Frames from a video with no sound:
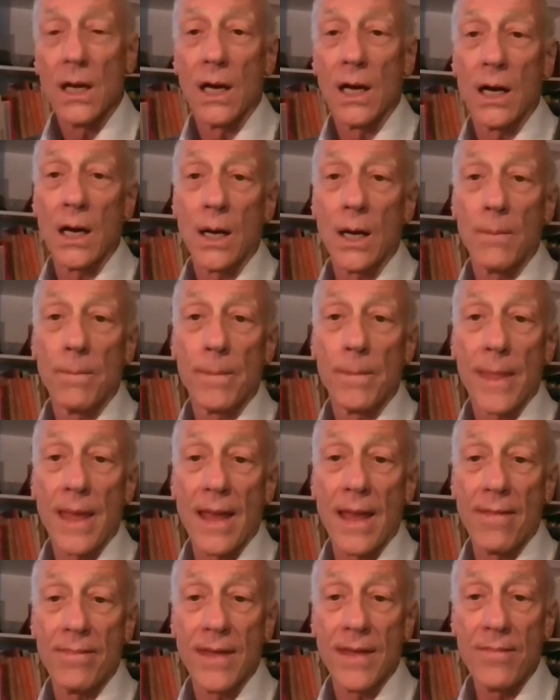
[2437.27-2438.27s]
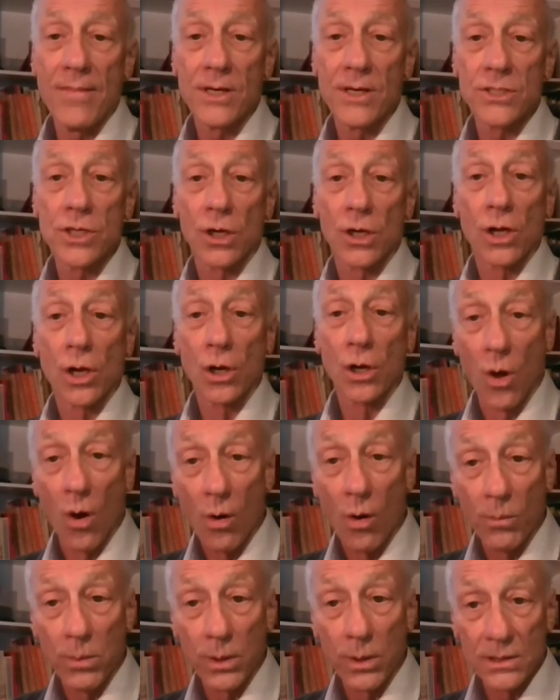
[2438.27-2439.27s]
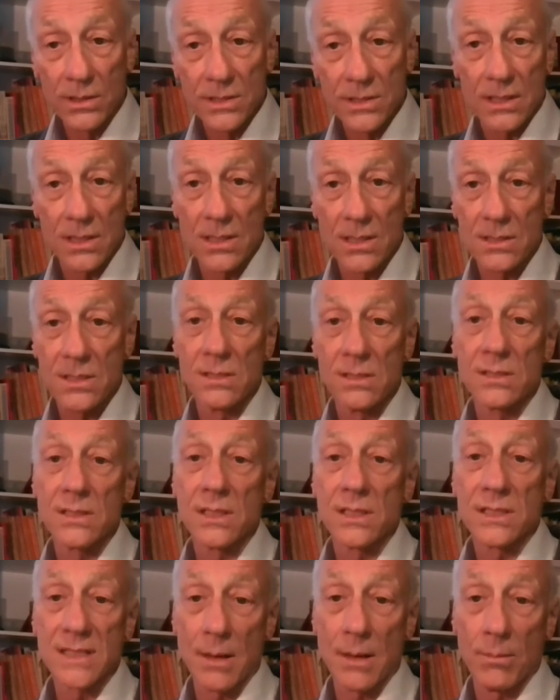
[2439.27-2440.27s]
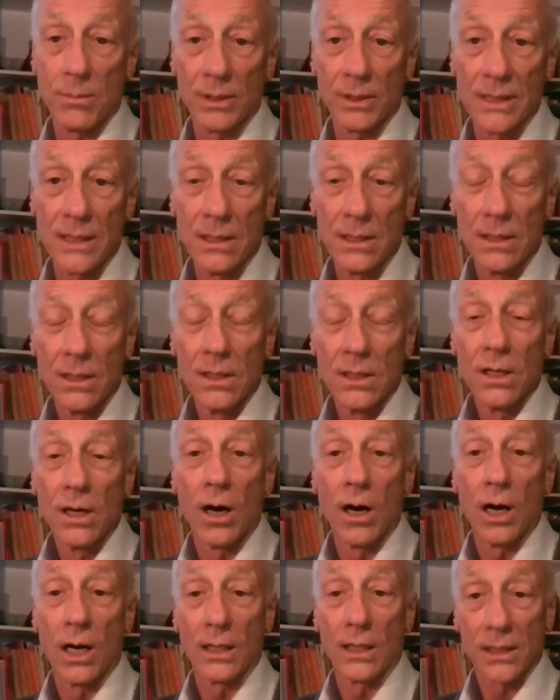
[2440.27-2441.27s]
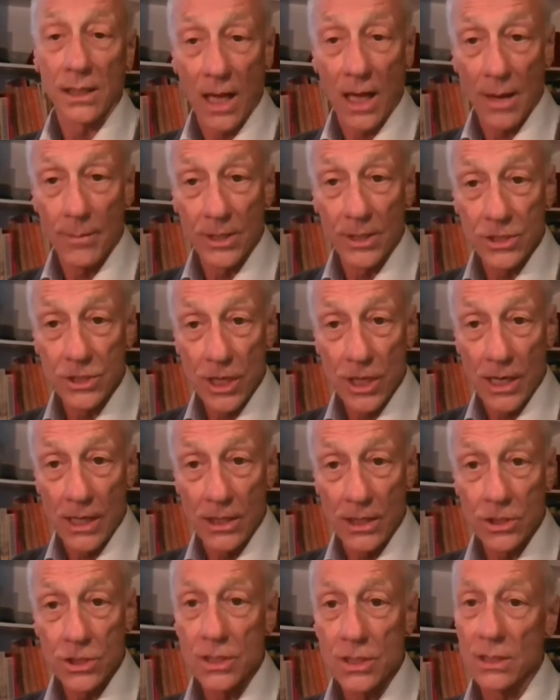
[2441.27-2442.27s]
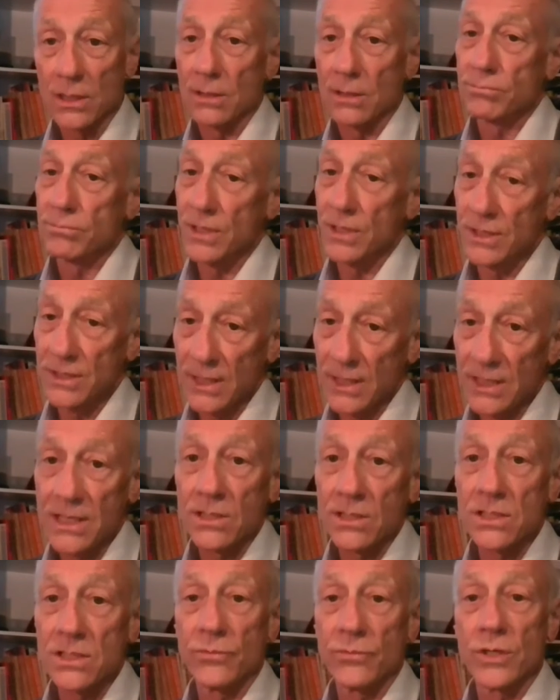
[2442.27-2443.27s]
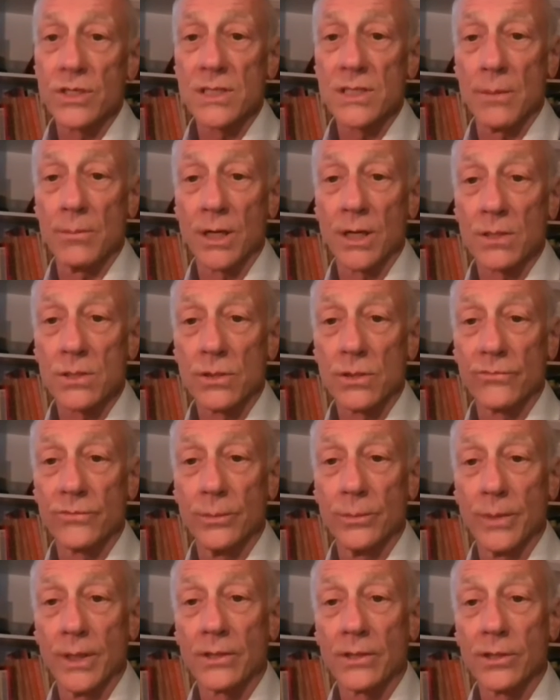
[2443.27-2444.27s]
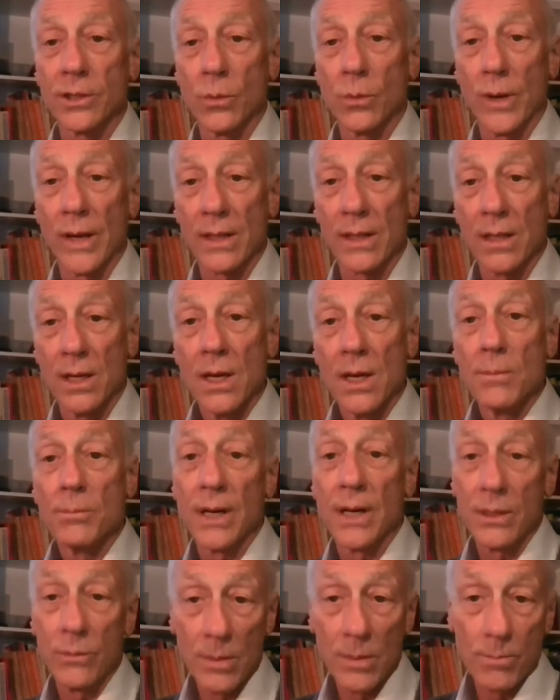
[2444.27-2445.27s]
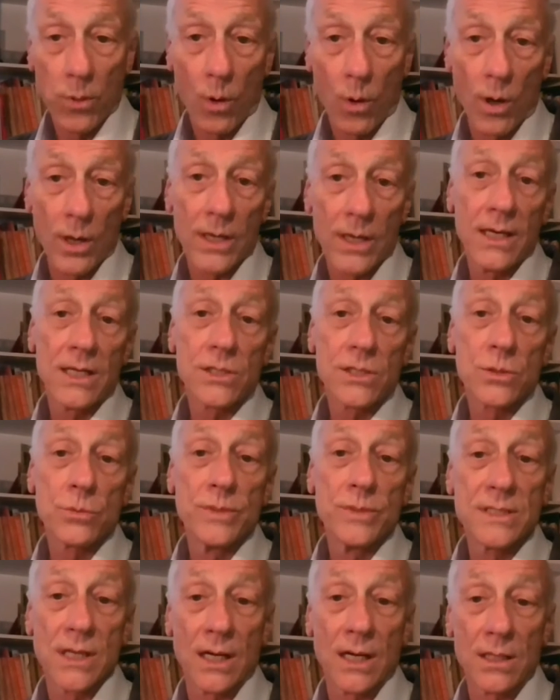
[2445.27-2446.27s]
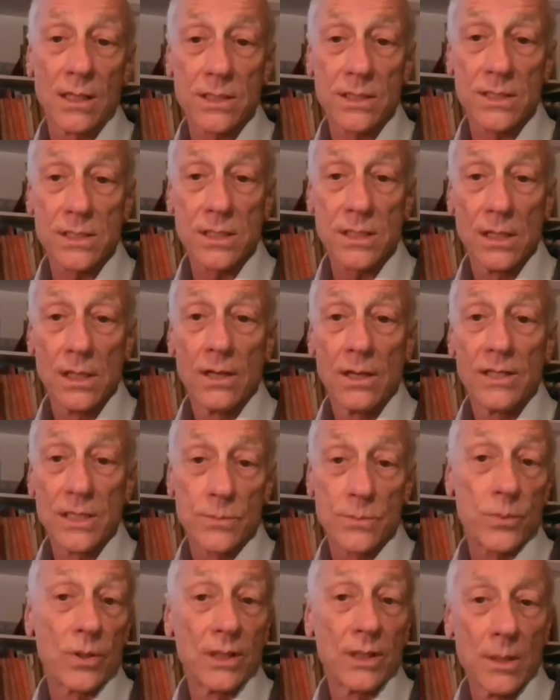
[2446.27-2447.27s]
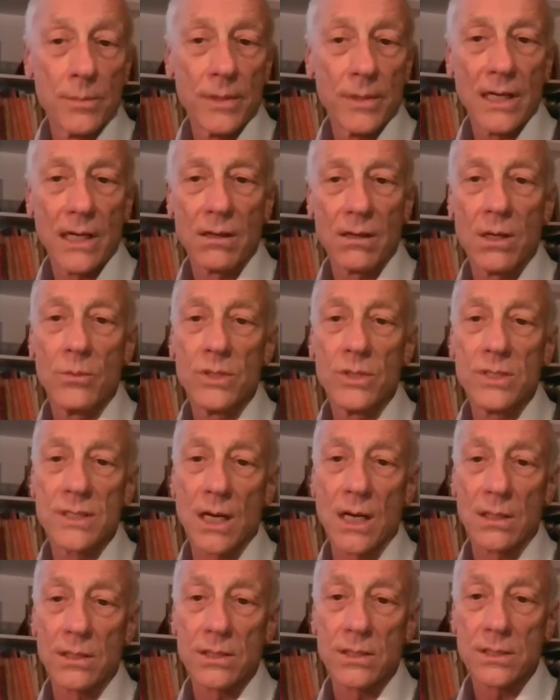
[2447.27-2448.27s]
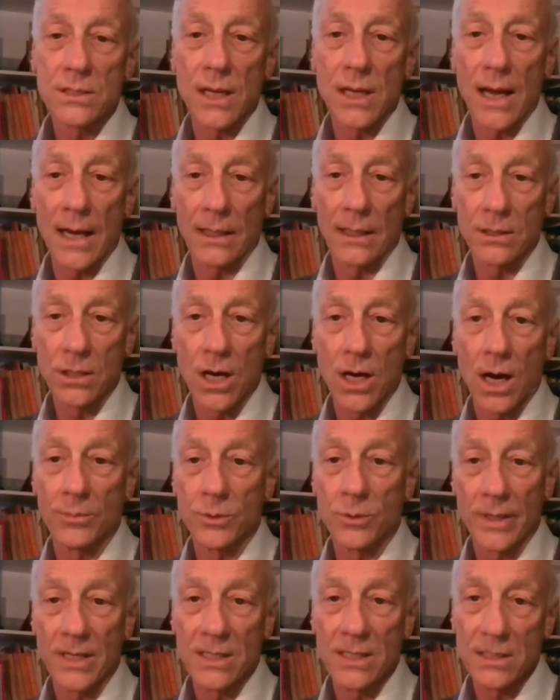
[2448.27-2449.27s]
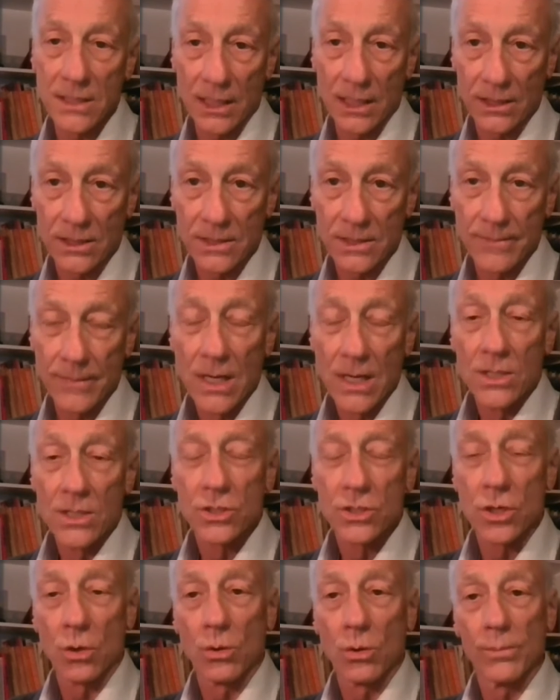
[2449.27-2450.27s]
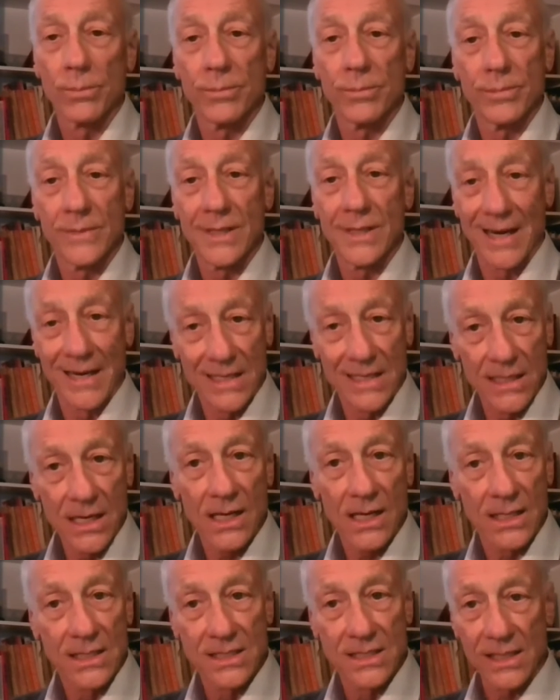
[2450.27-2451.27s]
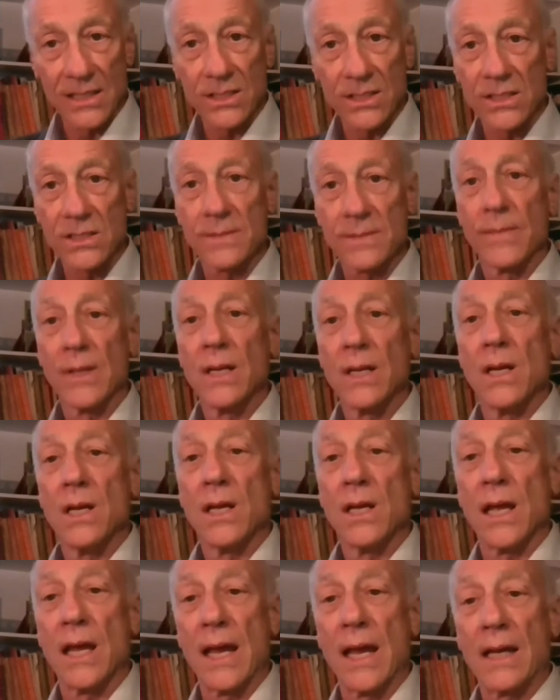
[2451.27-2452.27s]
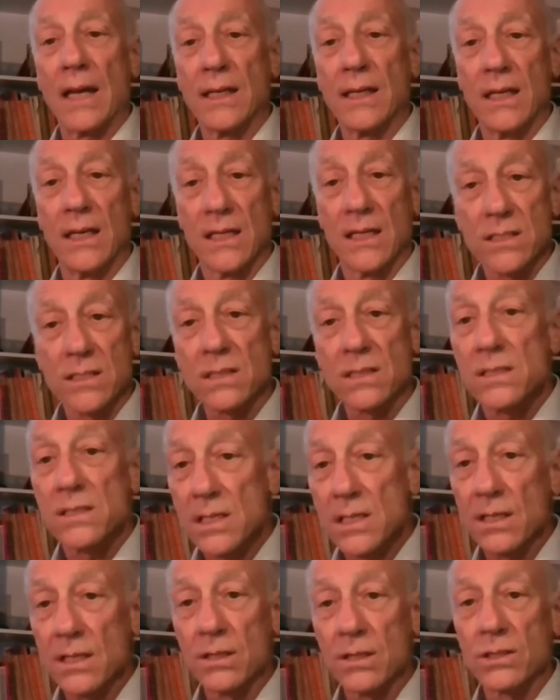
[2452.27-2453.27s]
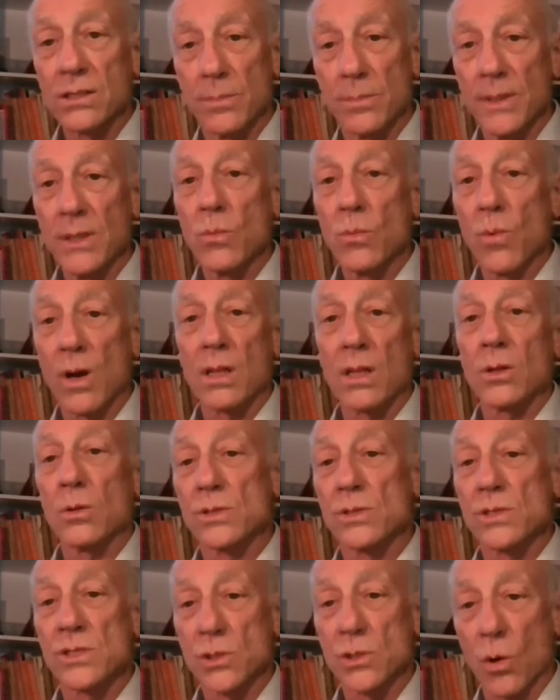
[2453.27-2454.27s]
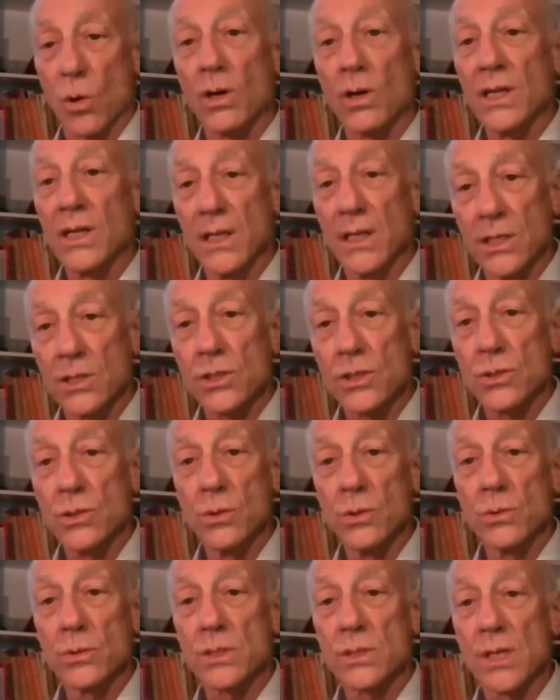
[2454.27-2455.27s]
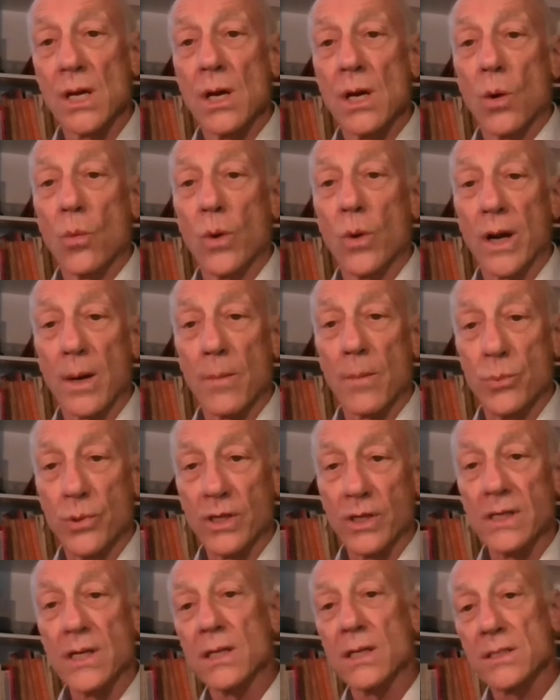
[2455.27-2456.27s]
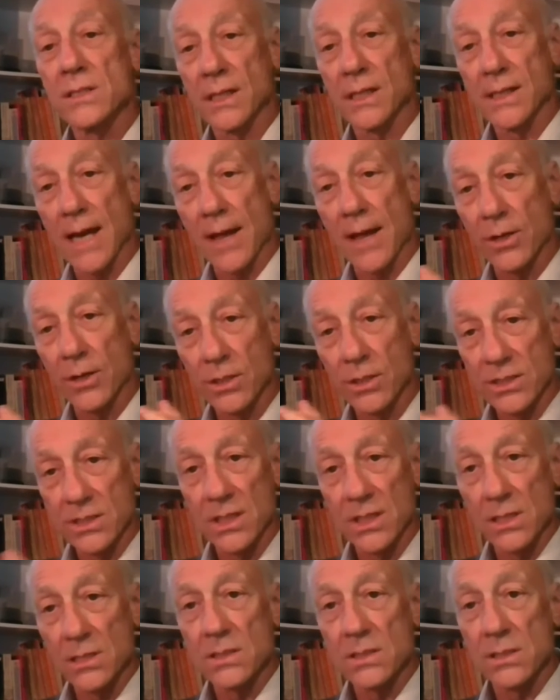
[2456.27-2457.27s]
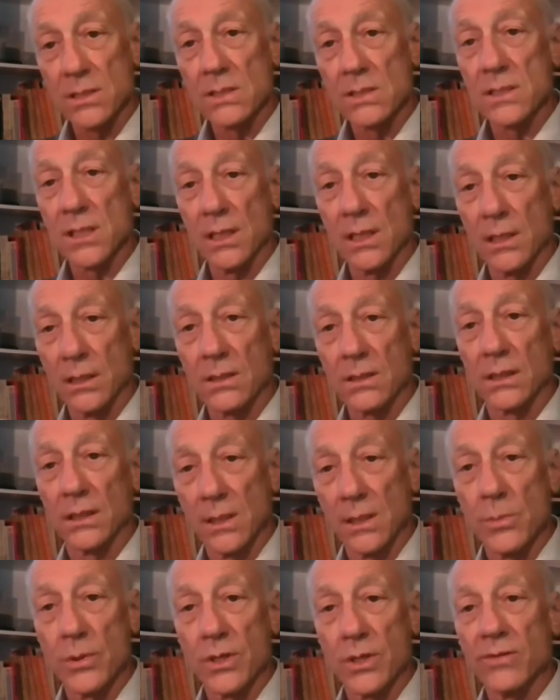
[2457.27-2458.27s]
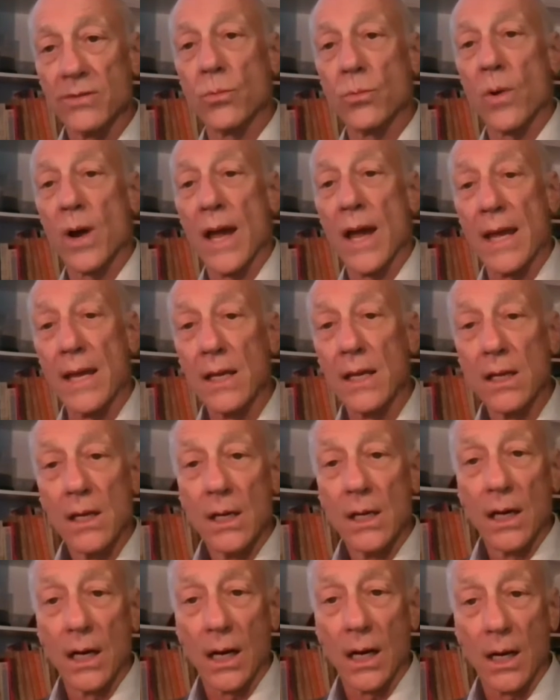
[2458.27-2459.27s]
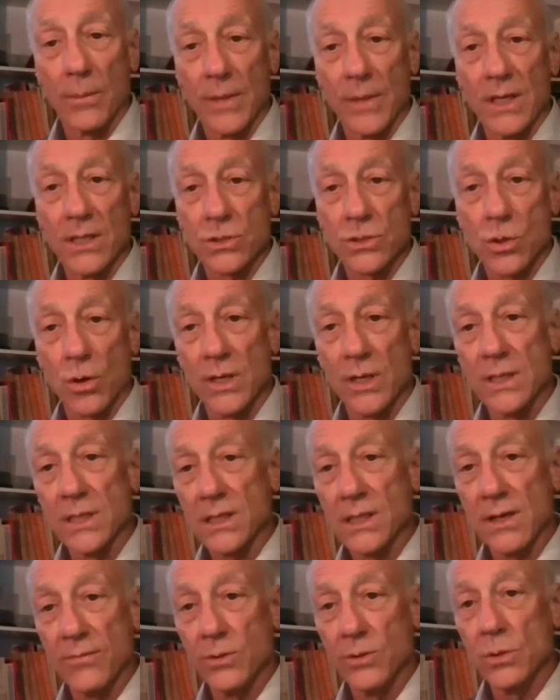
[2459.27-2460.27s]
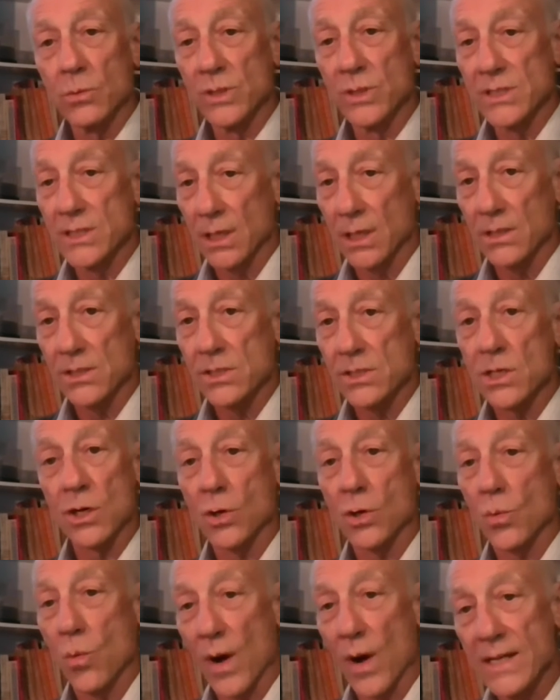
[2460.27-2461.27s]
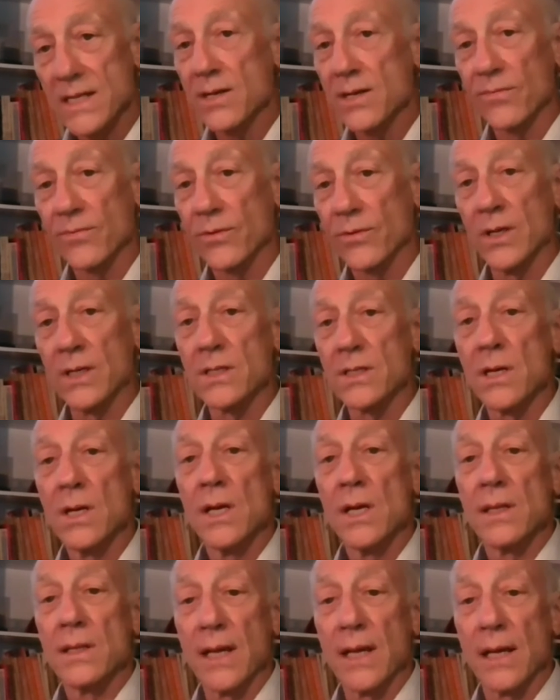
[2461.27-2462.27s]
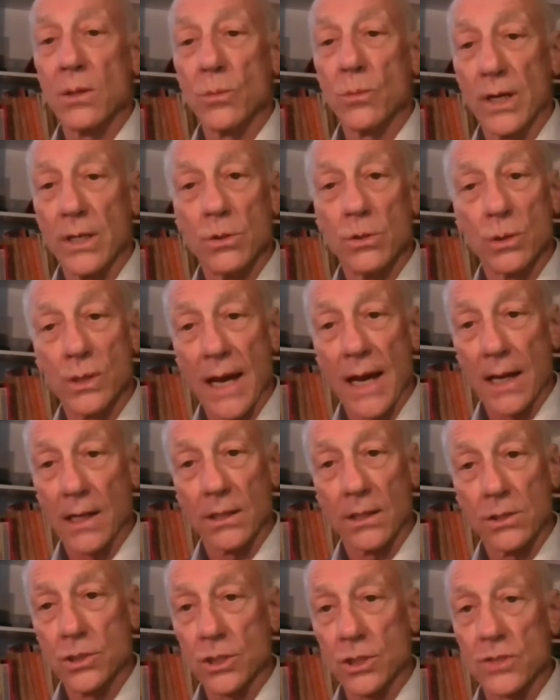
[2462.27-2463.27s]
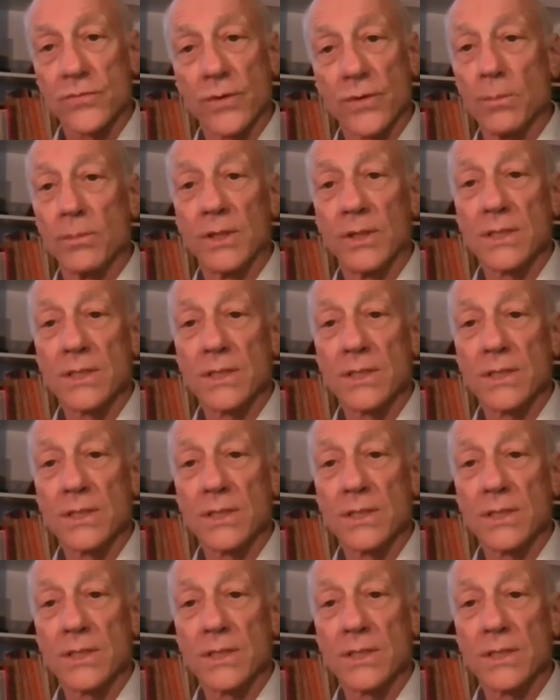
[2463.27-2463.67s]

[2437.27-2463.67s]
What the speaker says: And then there's a global citizens' assembly on climate change, the details of which I'm not so familiar with, but reported its results, its preliminary results at COP26. So the idea exists, and it is considered to be one of those thorny issues where bringing together citizens in a deliberative way is going to give you results that are quite different than what you get just from